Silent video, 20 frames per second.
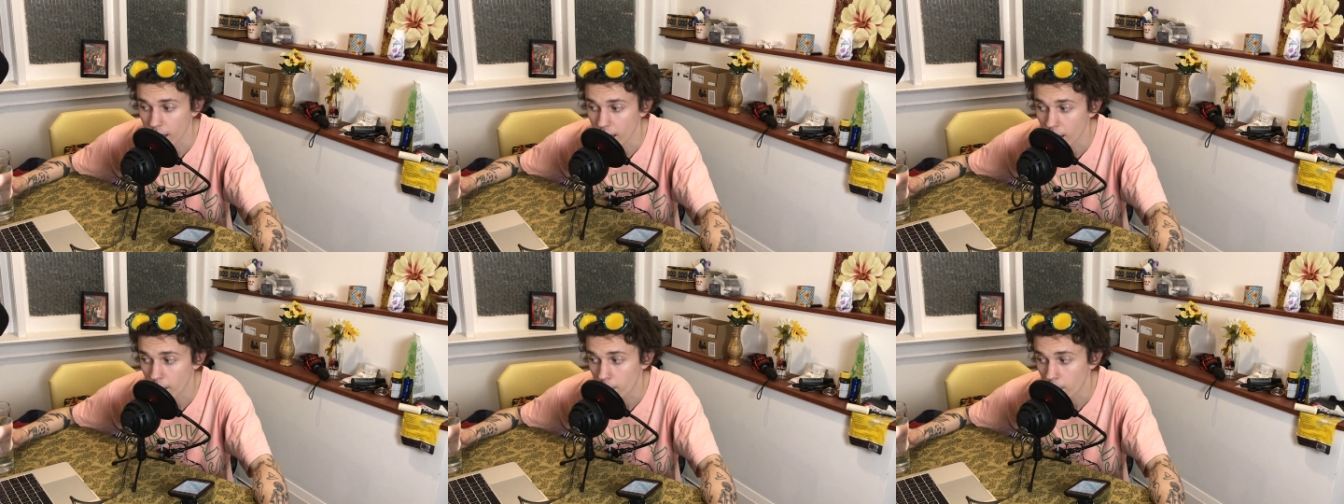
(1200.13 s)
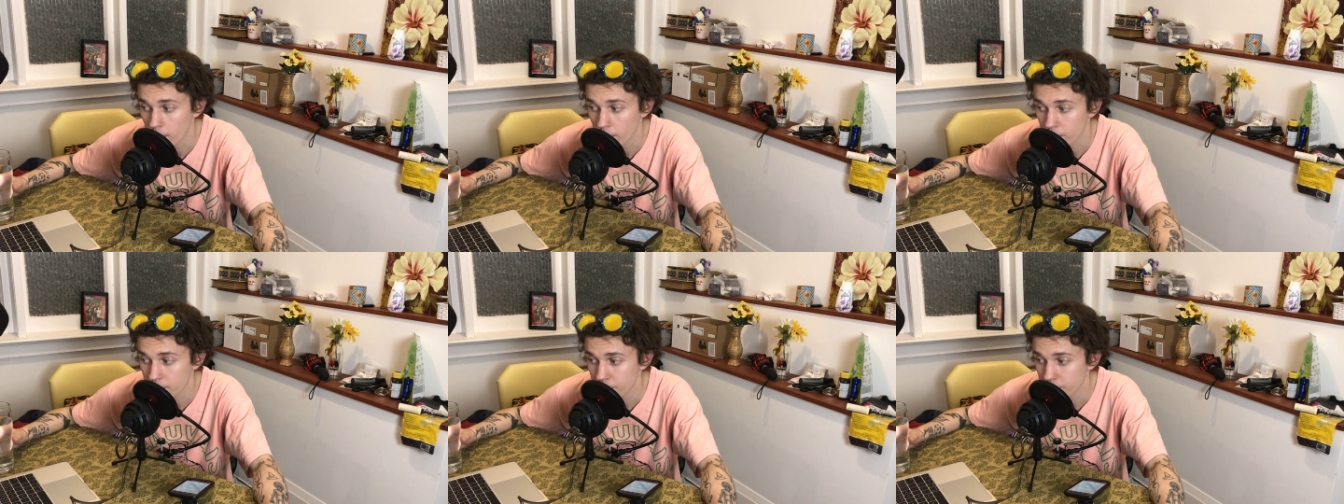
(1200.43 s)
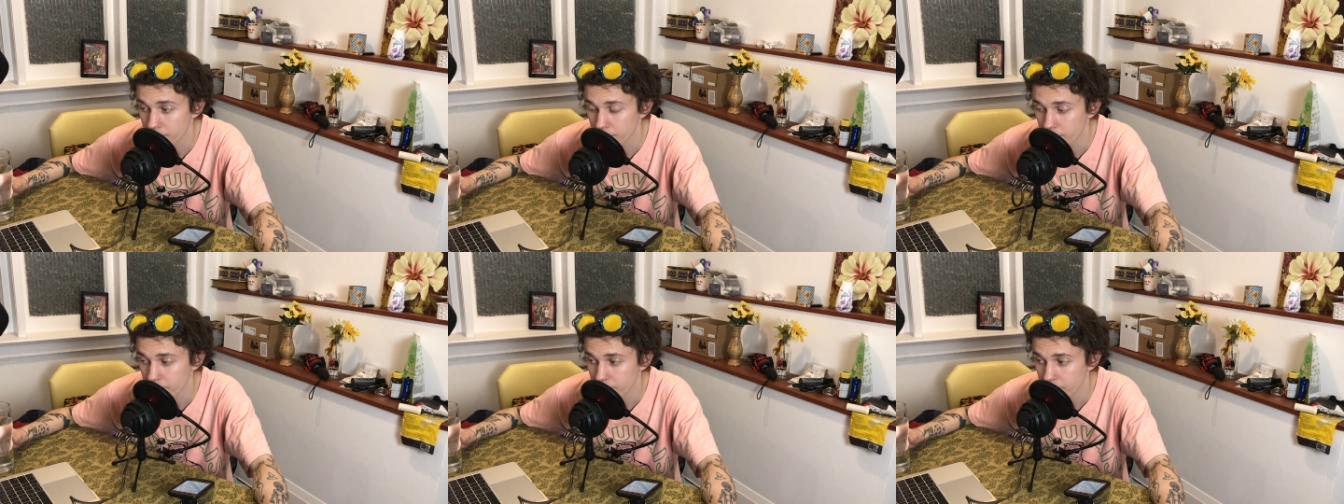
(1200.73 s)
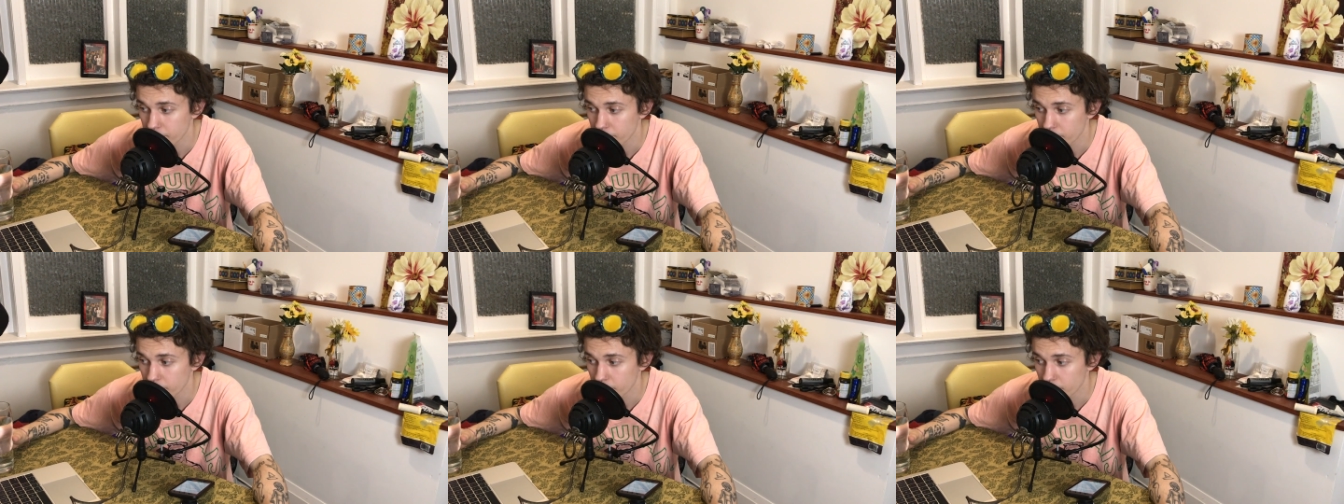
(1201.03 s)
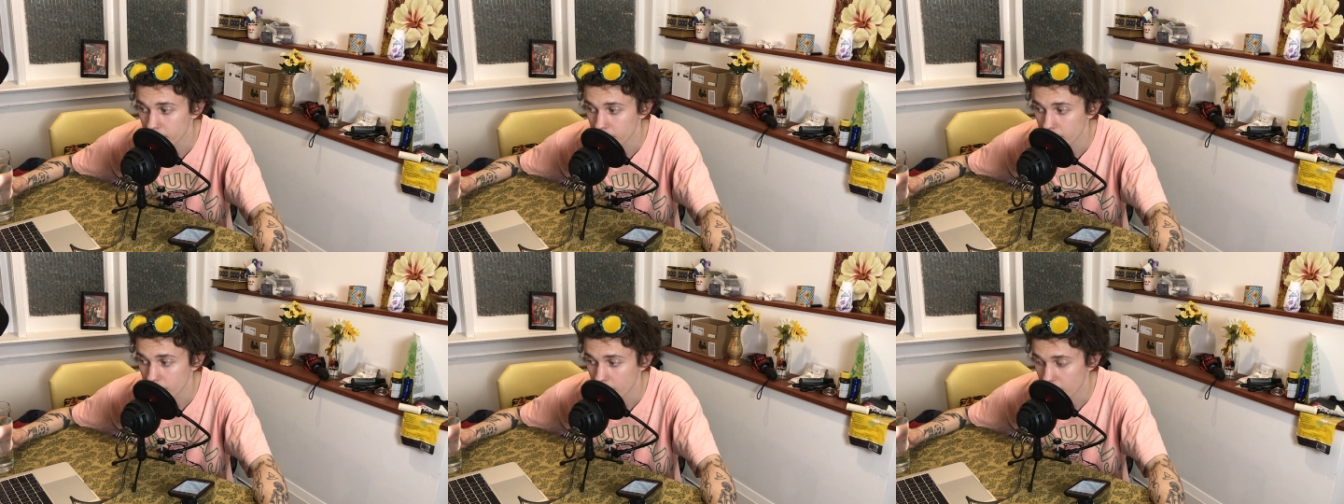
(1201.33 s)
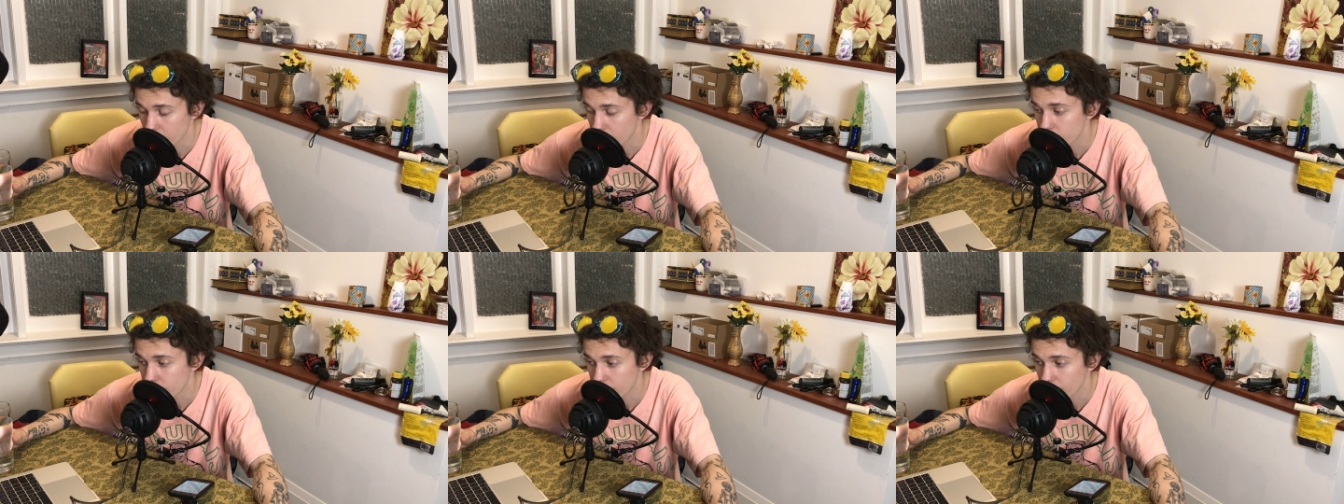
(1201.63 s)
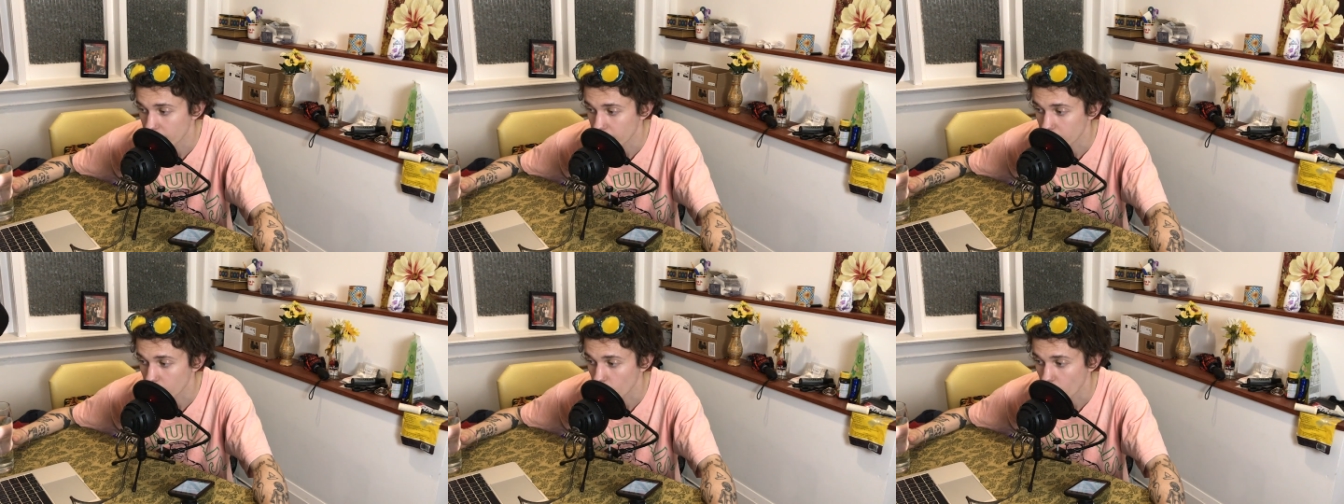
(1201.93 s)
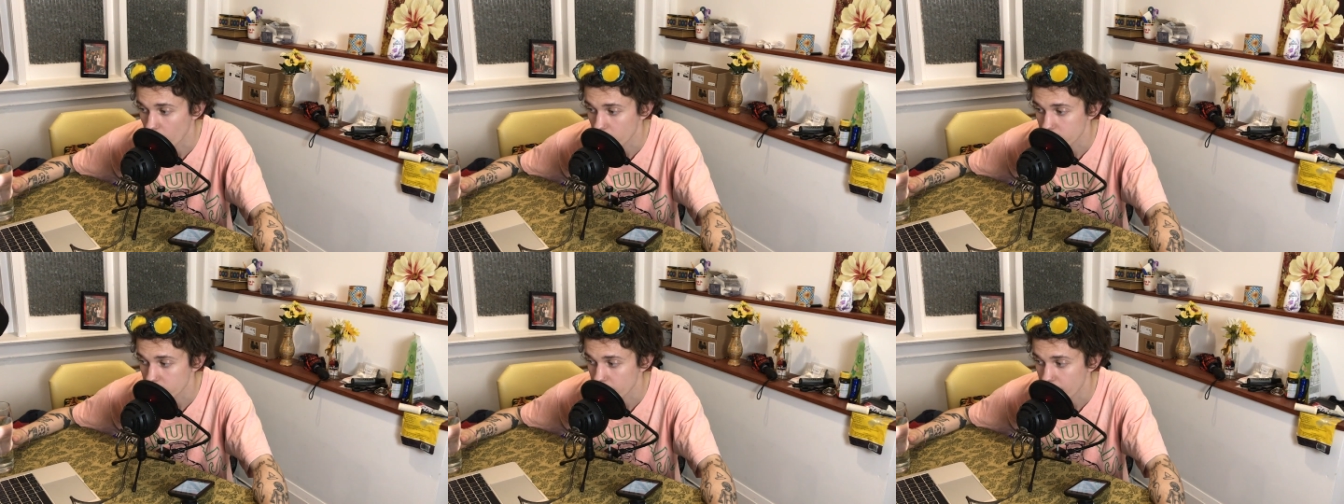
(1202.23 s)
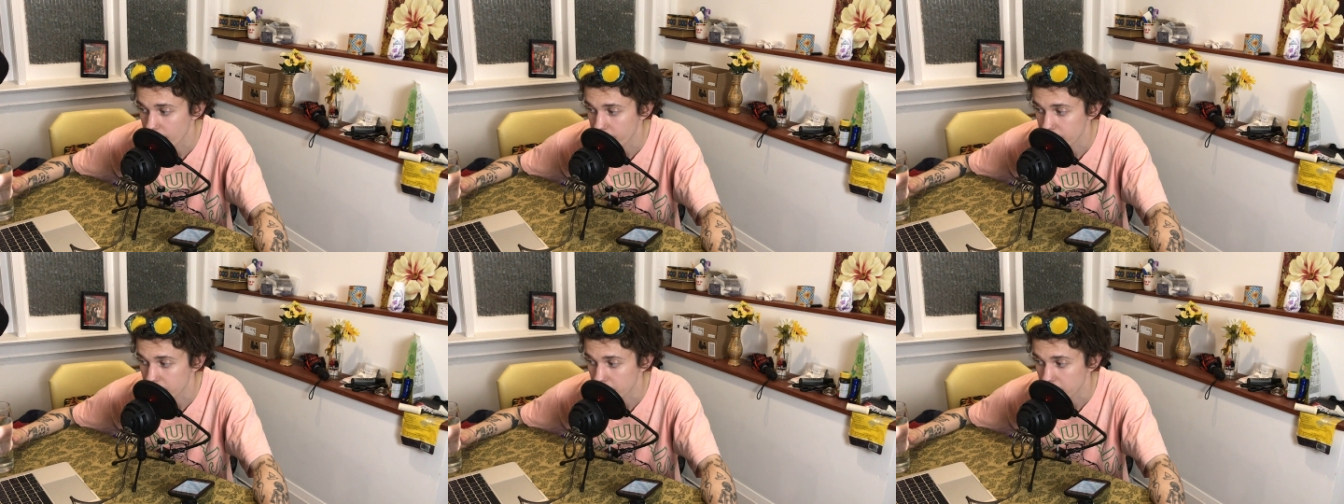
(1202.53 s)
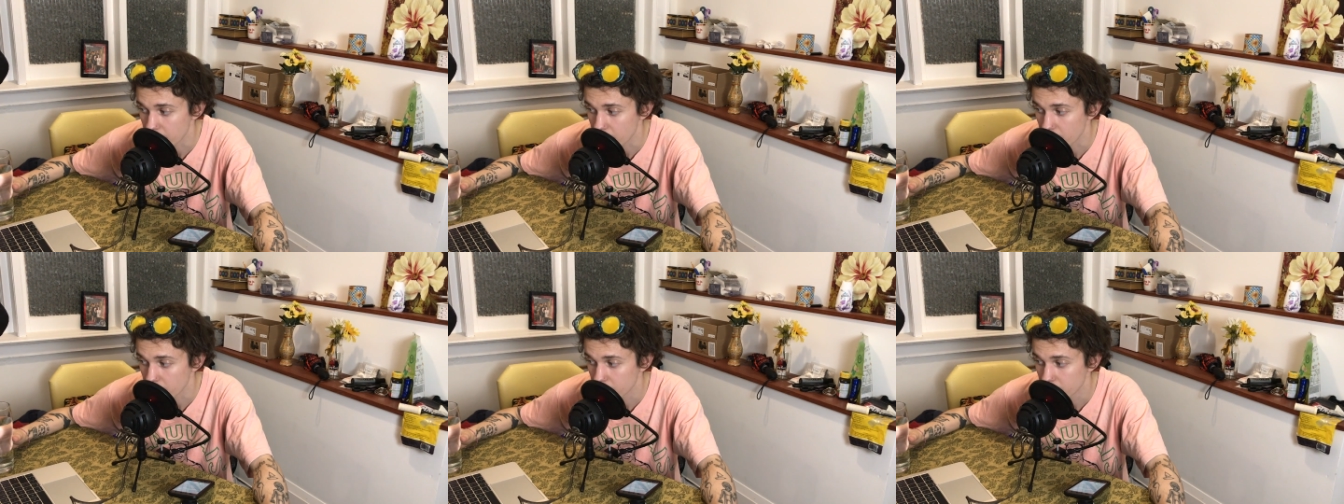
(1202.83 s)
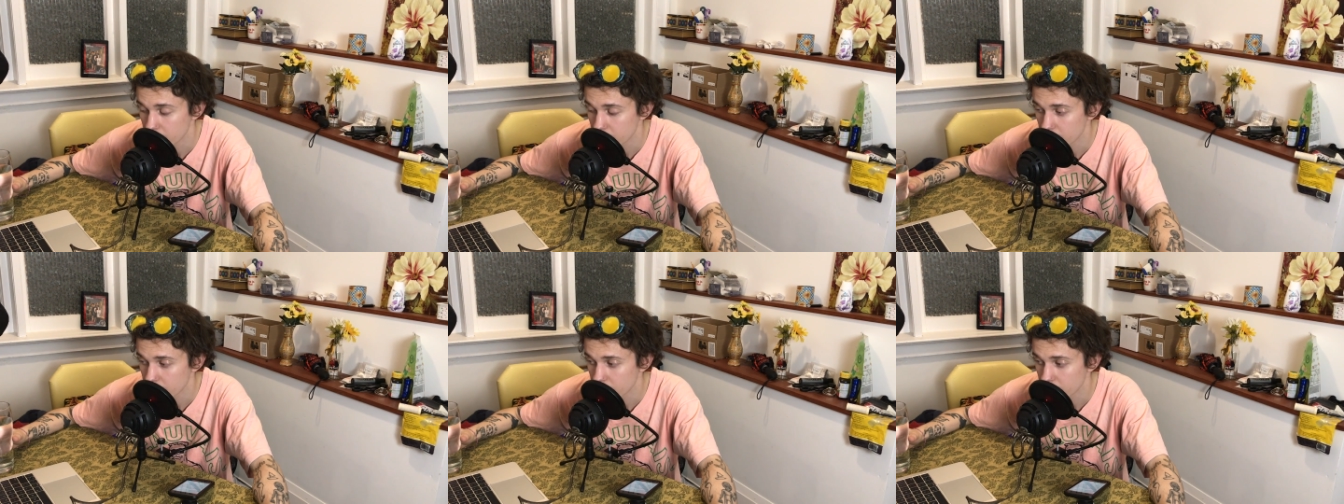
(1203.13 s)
um than fucking watch that video.